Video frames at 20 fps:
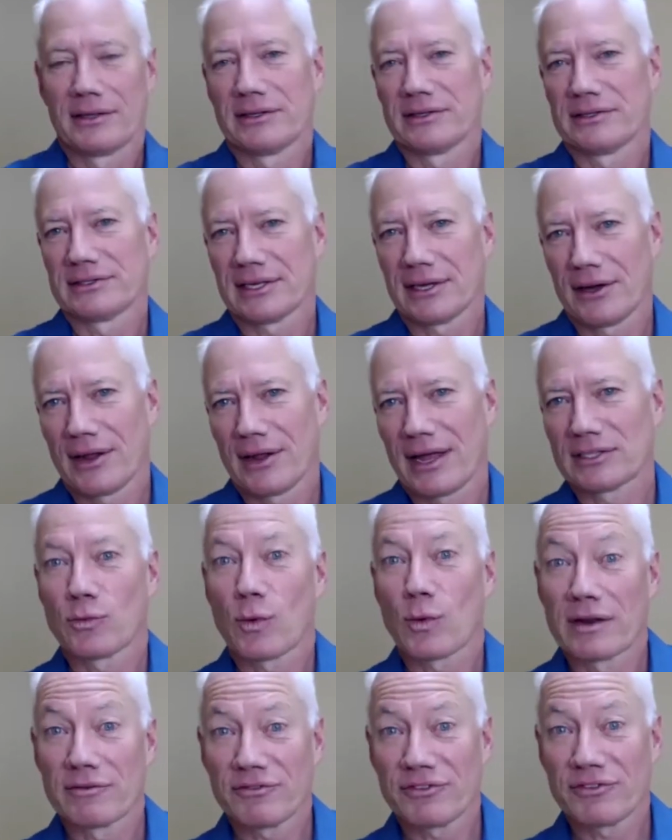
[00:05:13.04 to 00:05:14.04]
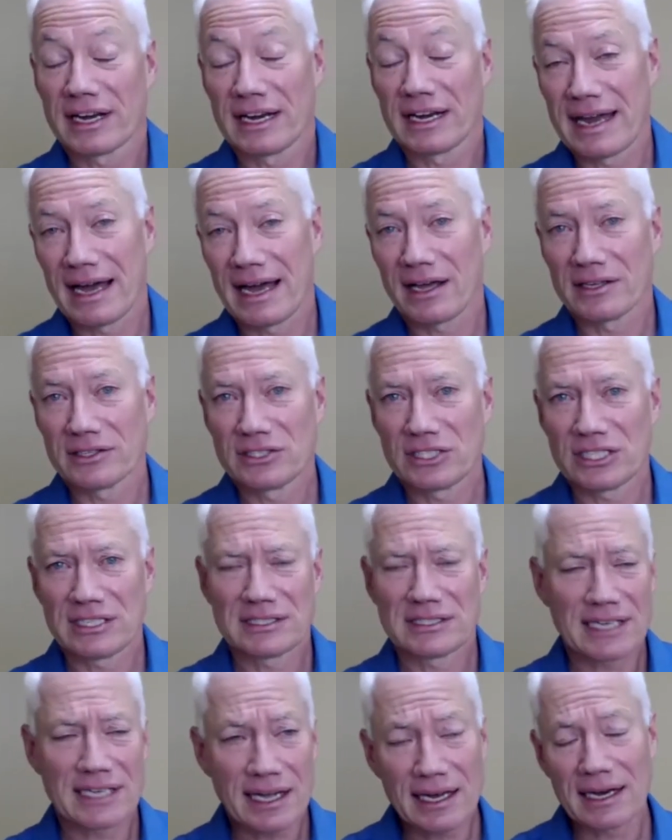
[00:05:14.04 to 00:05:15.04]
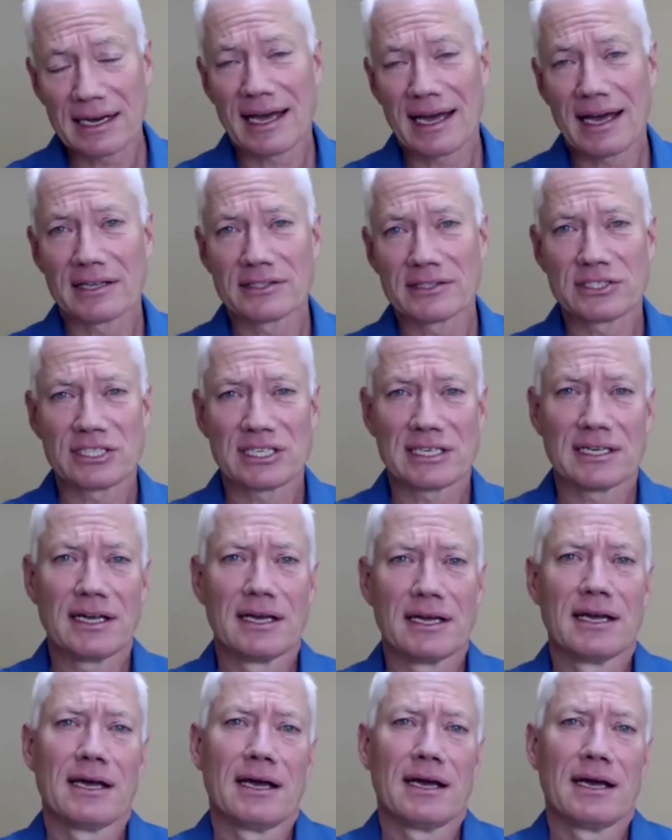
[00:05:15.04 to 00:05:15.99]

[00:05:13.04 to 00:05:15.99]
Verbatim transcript: So that's one fun analogy. Second analogy